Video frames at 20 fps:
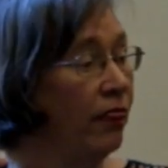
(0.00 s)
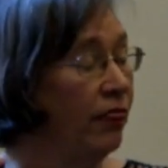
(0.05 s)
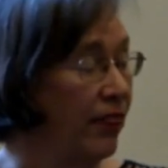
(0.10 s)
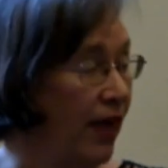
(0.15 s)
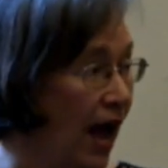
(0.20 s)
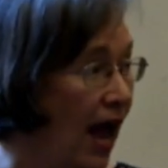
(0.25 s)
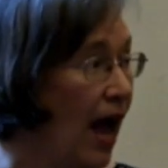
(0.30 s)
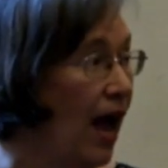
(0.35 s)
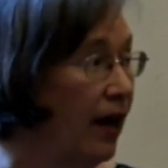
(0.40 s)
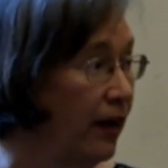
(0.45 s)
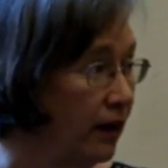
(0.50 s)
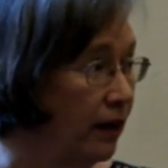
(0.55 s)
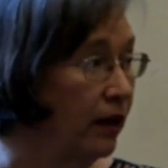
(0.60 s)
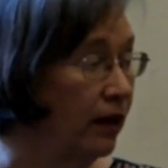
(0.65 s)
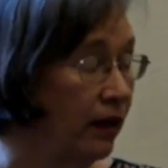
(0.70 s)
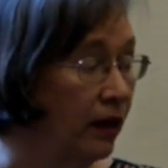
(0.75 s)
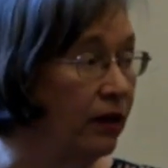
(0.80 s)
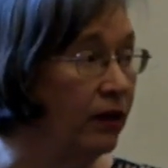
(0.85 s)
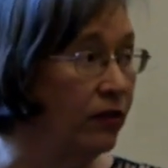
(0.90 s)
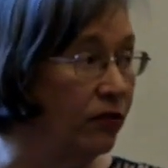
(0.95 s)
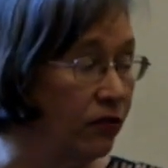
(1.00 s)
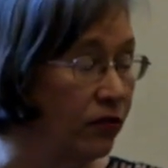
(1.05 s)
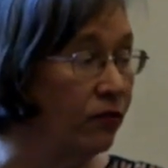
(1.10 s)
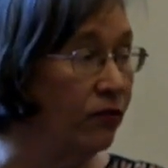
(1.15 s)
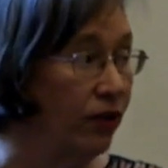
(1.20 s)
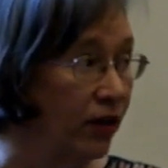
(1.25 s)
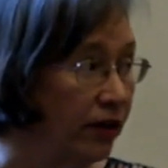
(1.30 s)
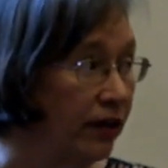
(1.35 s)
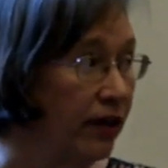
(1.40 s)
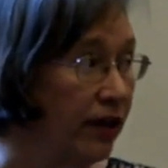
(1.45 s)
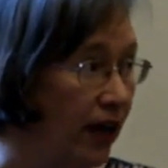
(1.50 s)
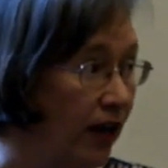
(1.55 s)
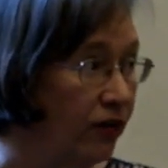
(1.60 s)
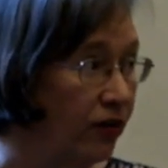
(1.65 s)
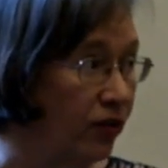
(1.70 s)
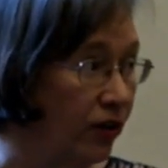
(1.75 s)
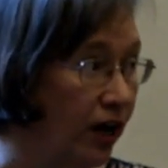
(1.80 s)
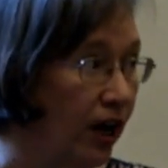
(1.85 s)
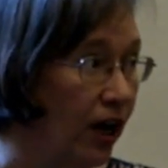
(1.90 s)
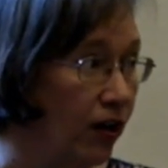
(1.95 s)
that is very
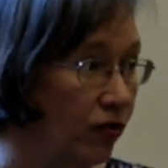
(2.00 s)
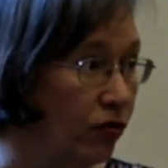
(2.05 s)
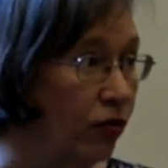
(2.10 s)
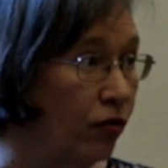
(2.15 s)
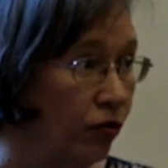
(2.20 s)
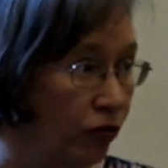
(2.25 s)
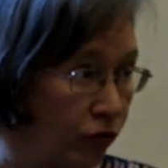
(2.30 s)
educational.